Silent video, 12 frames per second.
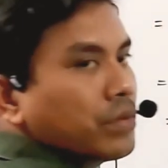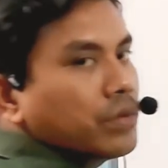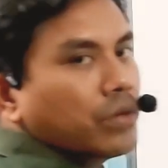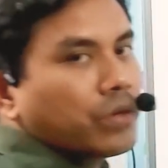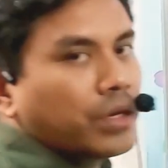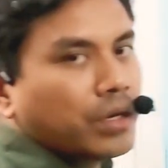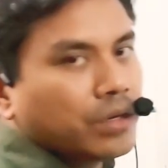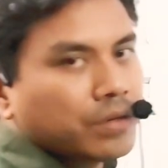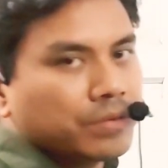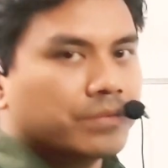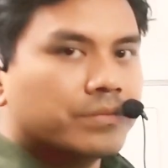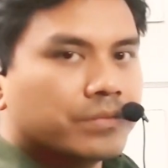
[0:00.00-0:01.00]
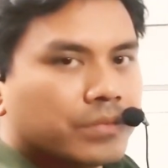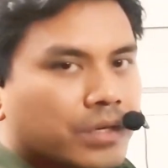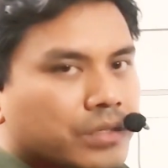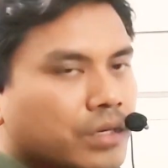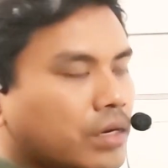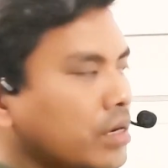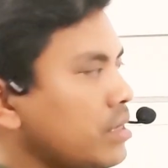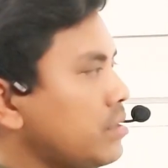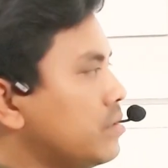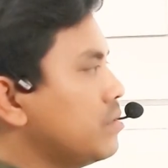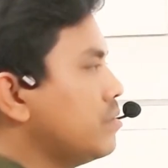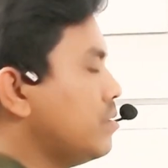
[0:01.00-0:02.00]
Okay. Is it clear?
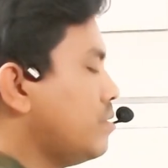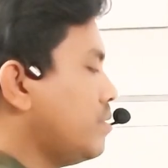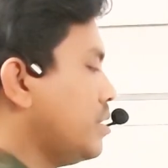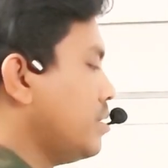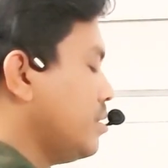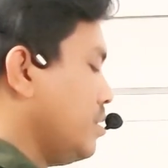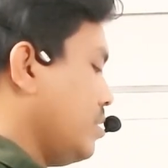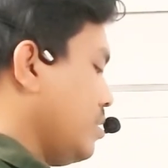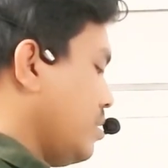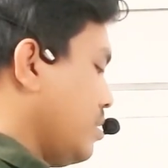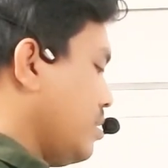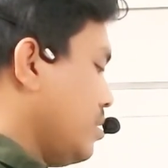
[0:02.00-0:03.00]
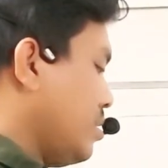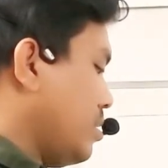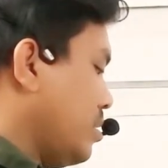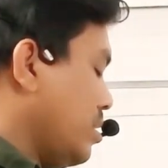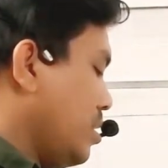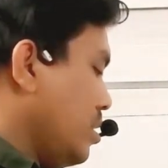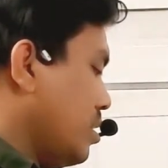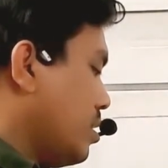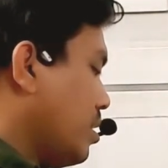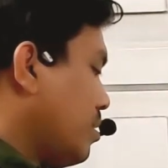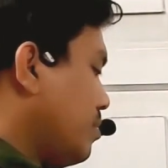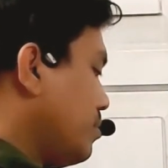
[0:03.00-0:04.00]
Alright.
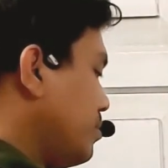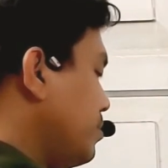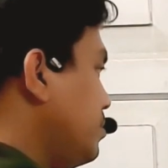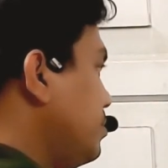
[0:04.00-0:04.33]
Now